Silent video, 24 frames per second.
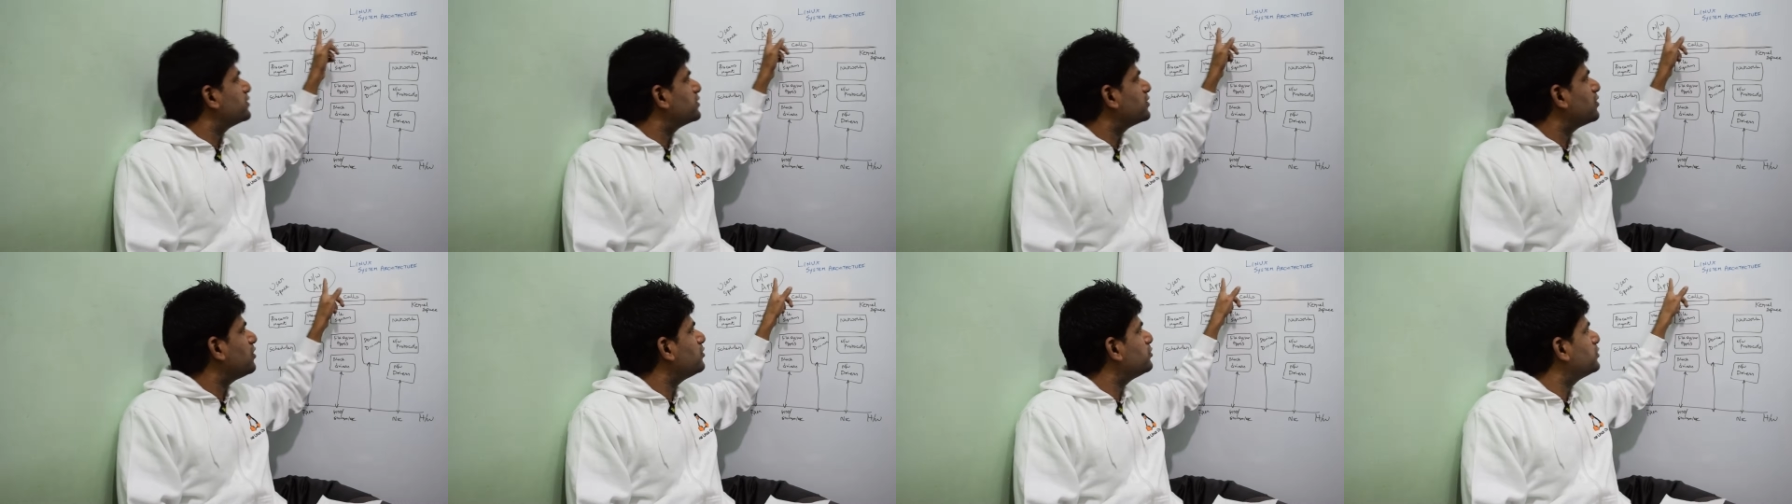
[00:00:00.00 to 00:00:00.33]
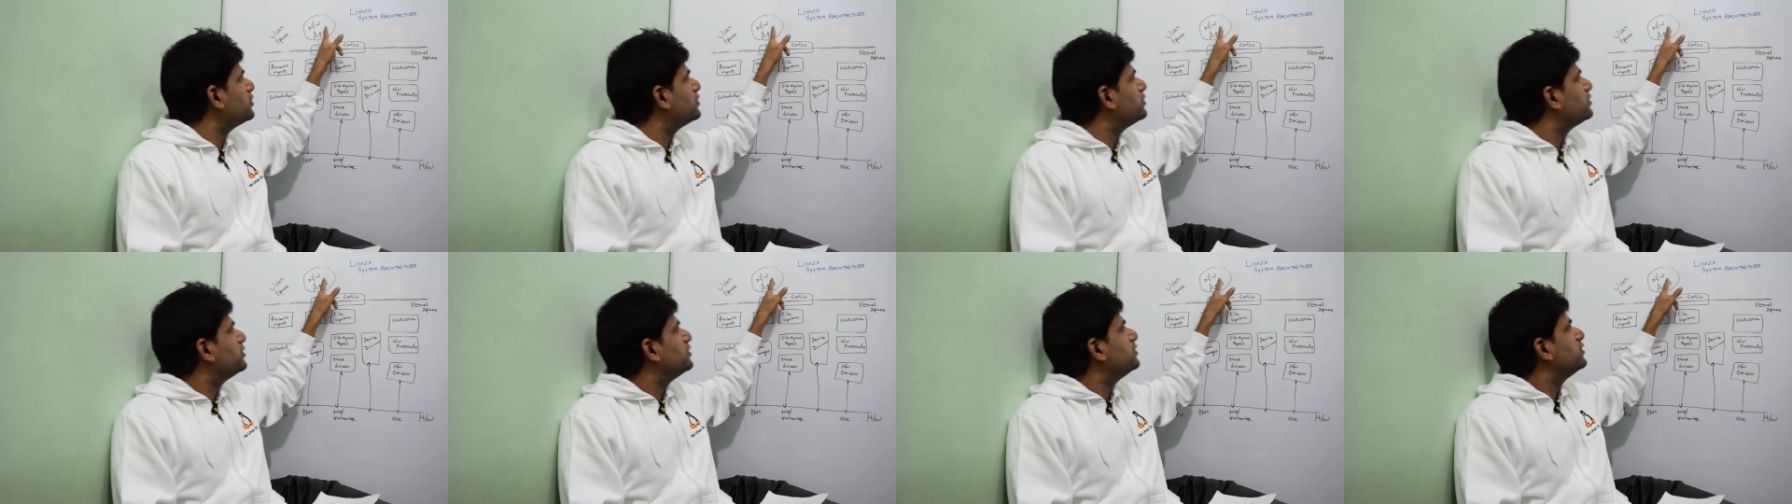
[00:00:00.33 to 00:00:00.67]

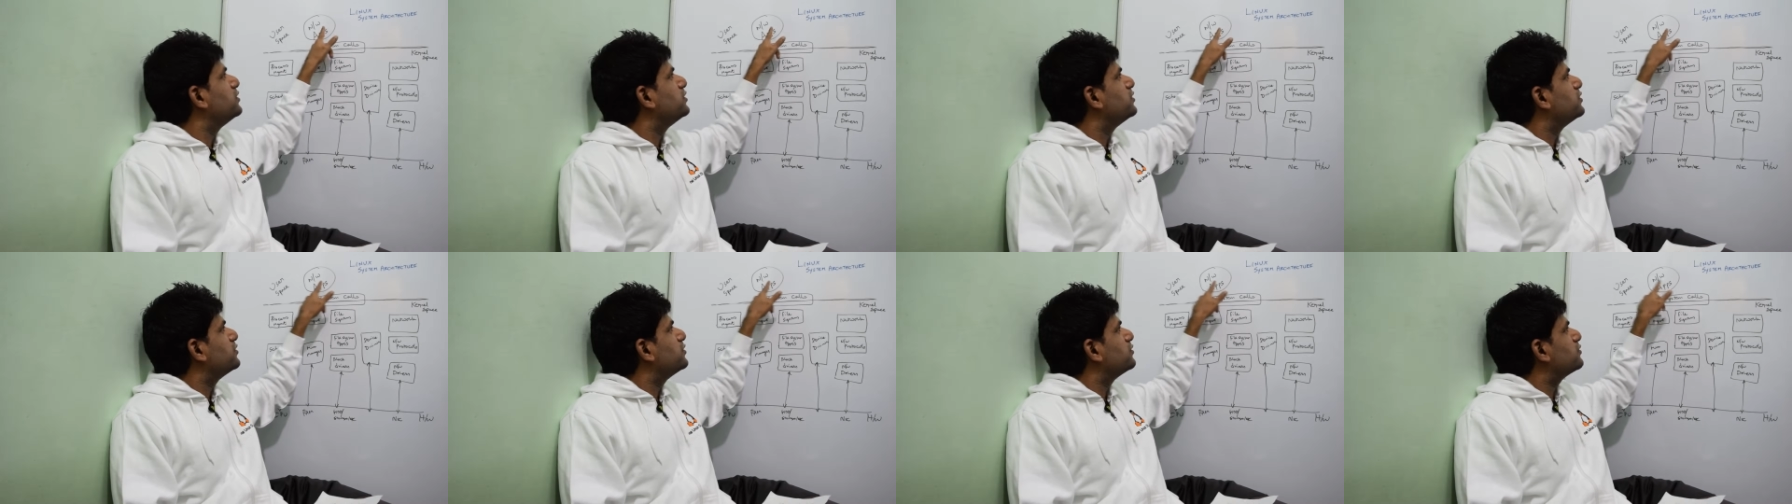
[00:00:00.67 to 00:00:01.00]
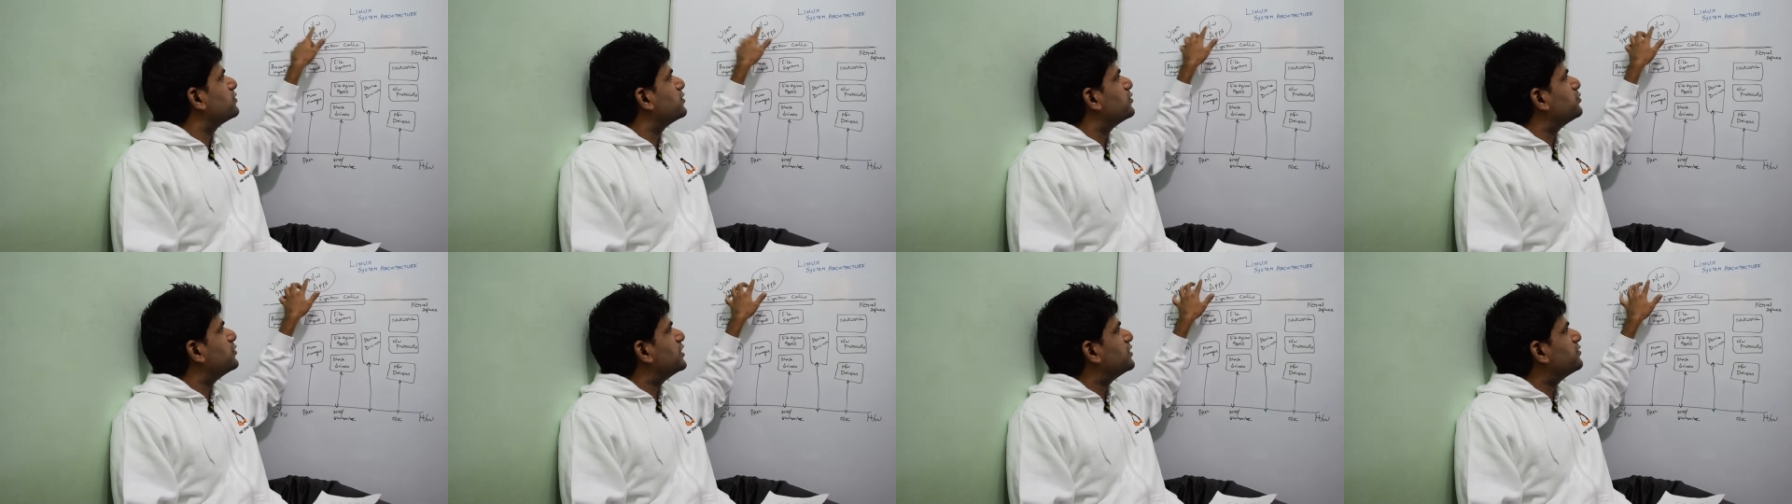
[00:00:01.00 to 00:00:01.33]
top
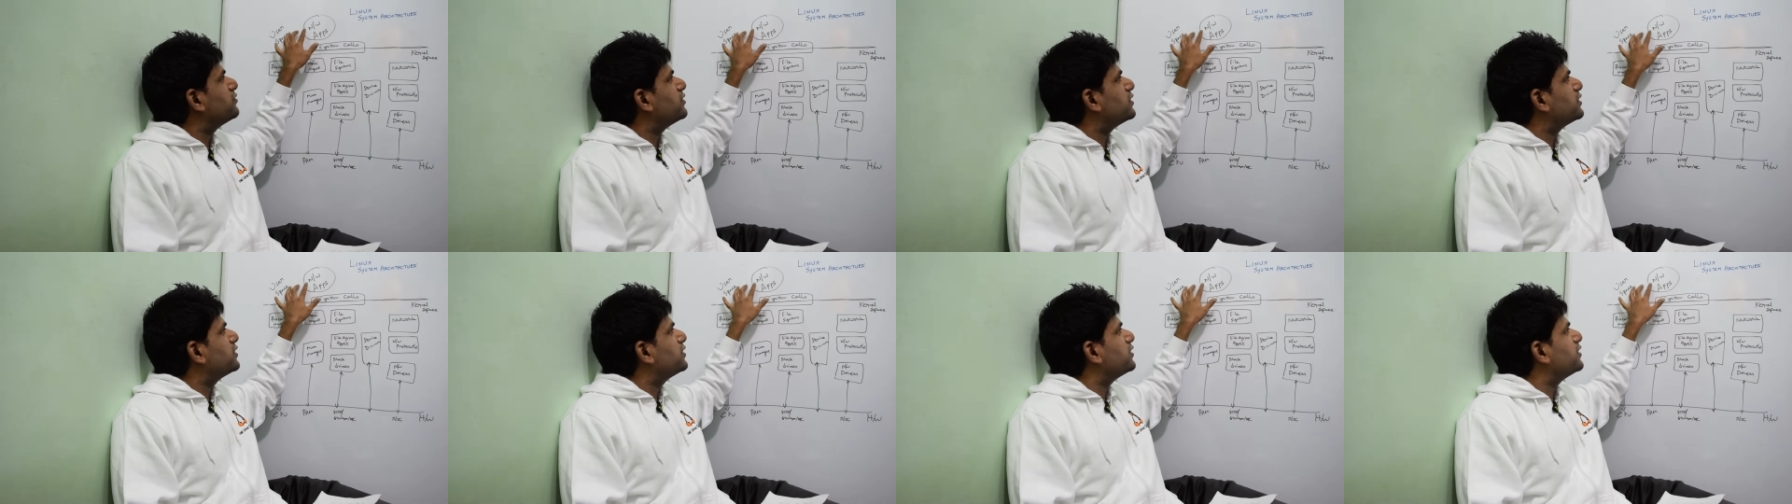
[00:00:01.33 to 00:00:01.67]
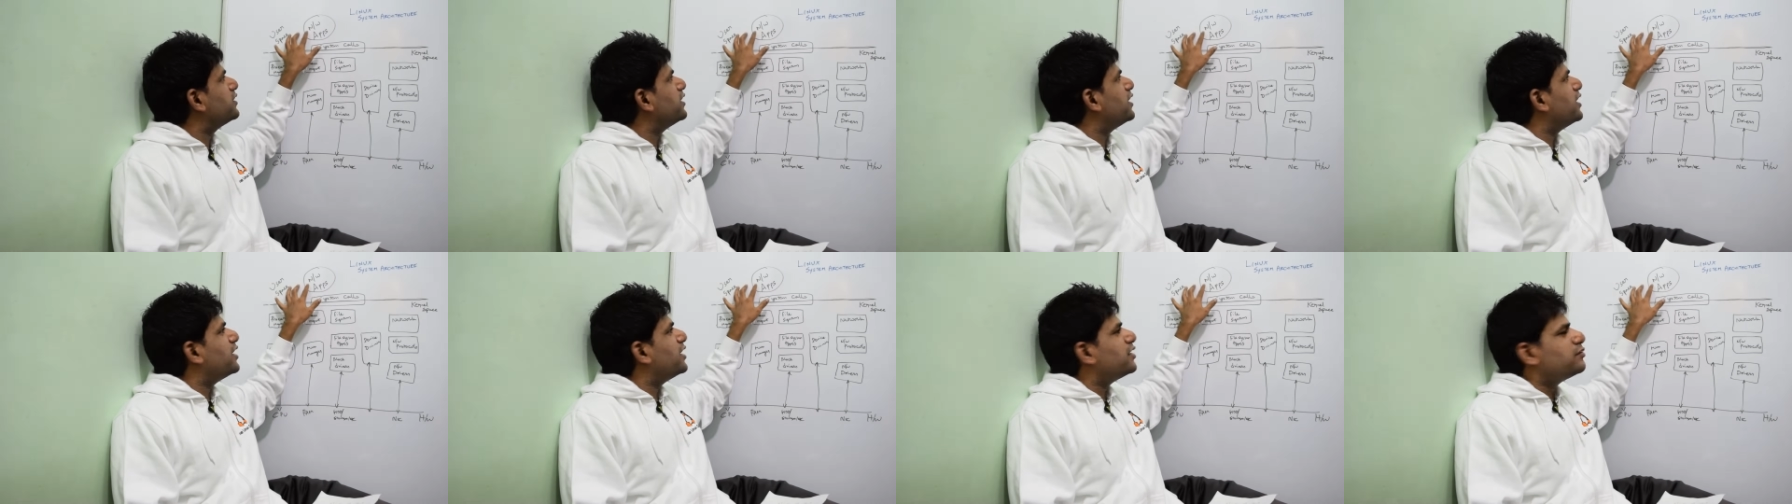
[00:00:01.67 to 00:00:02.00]
from
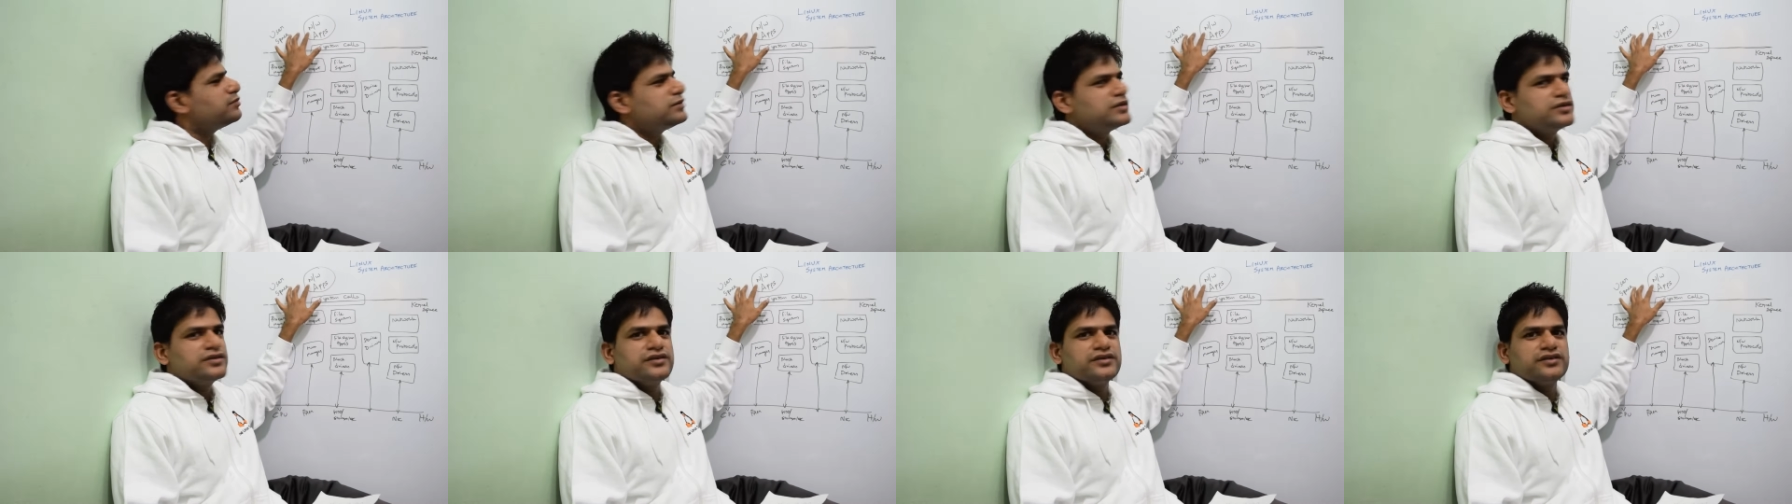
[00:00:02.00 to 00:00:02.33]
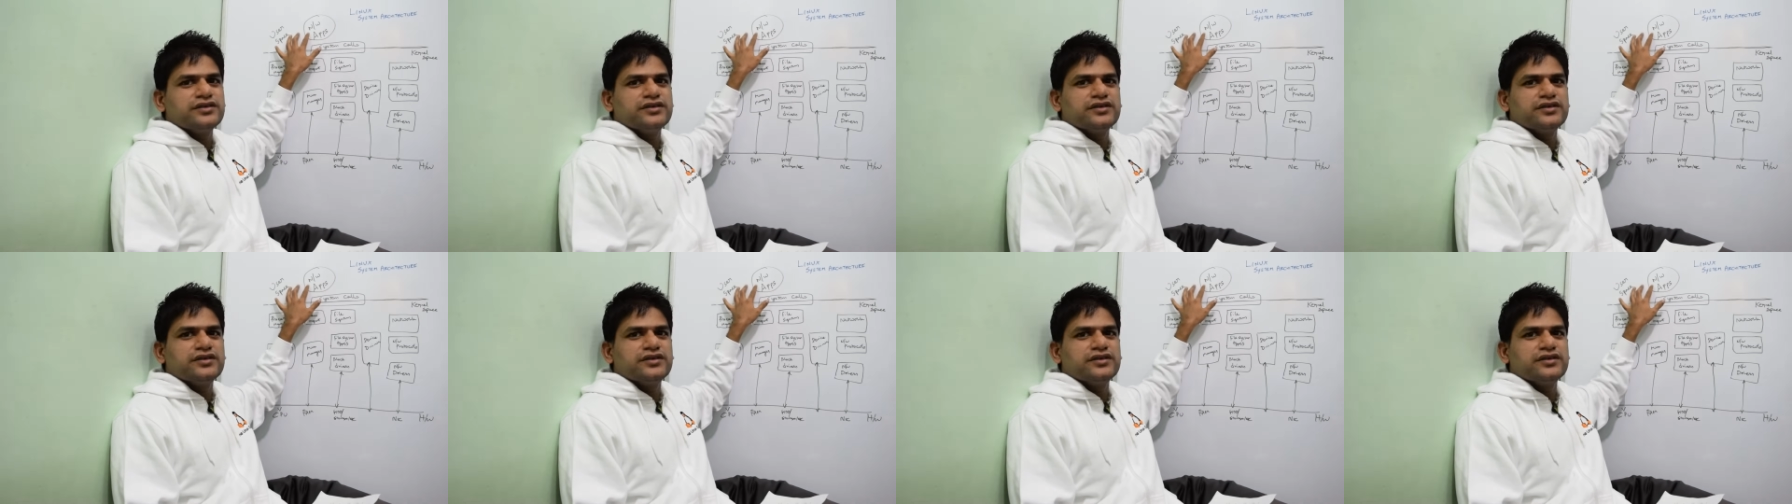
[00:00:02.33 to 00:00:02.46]
network apps,